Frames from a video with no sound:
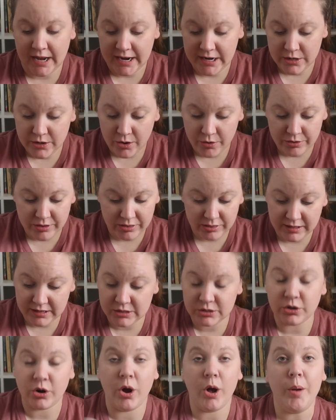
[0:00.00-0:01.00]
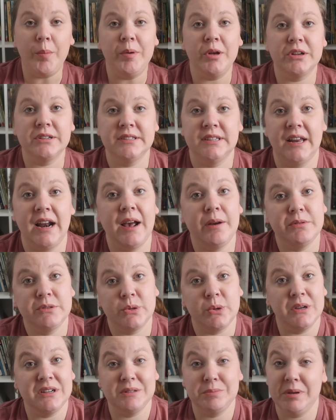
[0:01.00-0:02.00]
I know that these are all books that I was
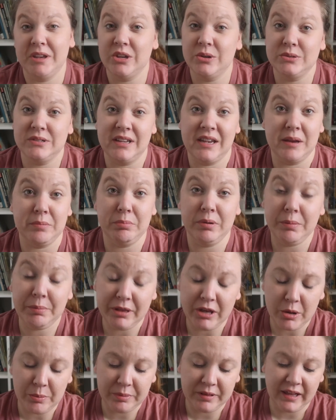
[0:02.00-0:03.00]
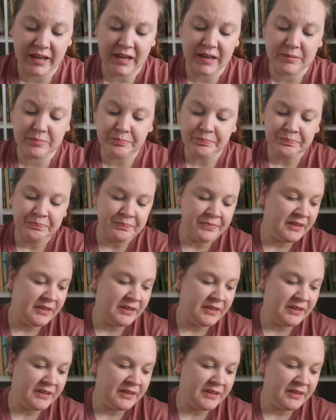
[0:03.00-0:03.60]
going to be using in Biblioplan.